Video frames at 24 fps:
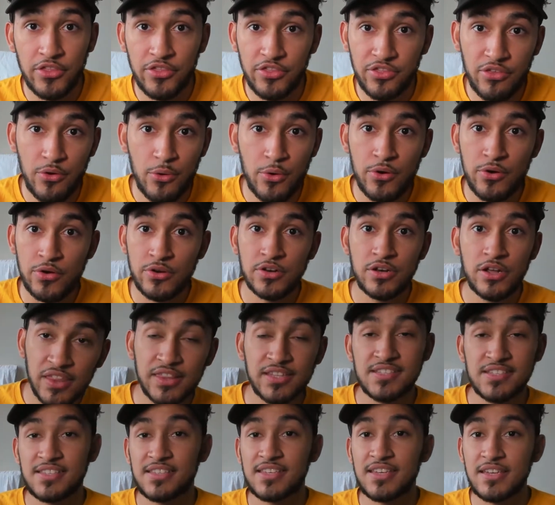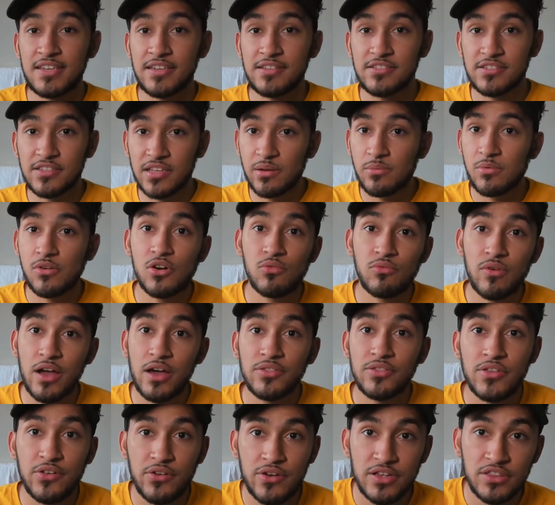3rd seed, somewhere
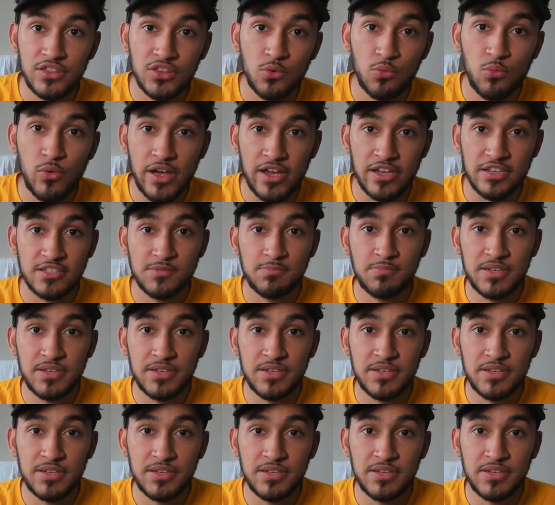around there in the West.